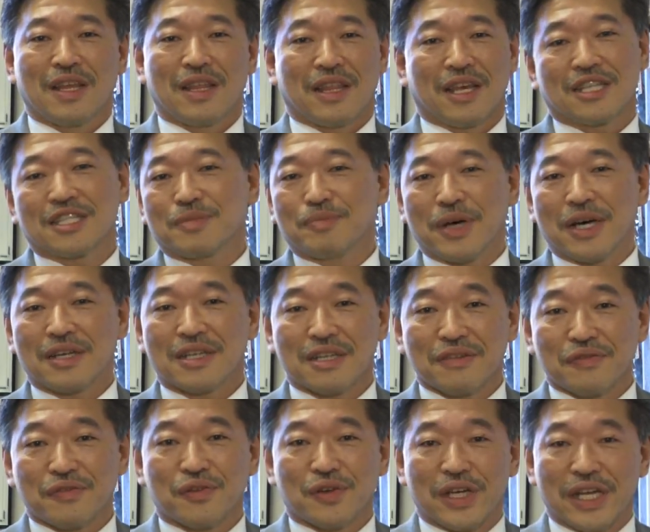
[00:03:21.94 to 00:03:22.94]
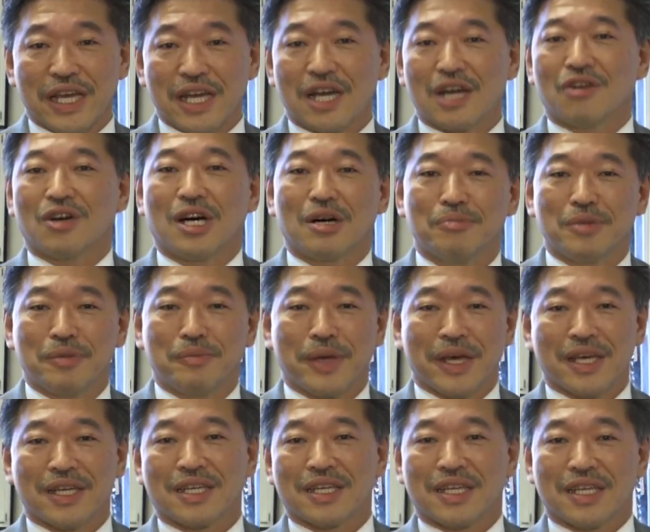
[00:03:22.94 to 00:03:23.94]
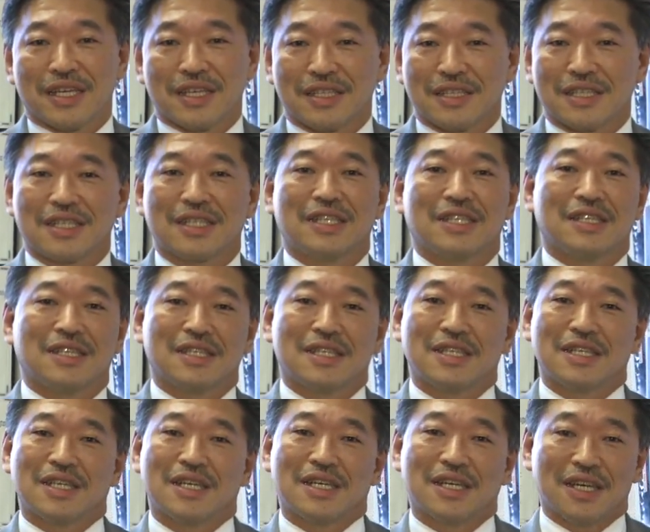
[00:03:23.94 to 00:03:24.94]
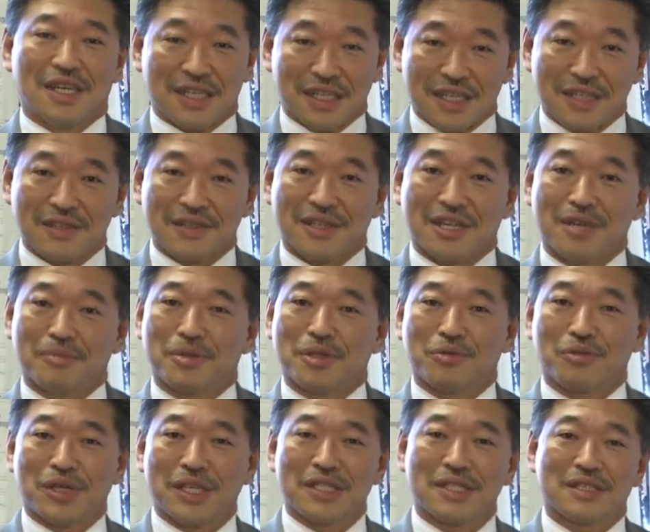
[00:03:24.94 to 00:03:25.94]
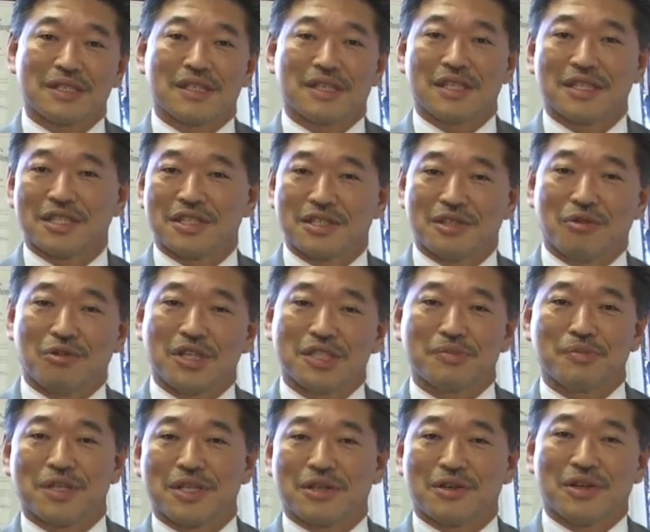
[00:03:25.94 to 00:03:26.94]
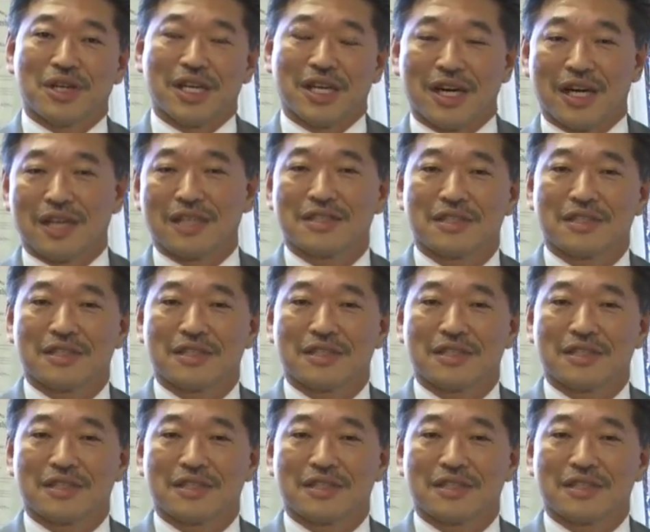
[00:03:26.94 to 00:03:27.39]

that's about it for now. I'll be back again in another couple of weeks to let you know what's been going on.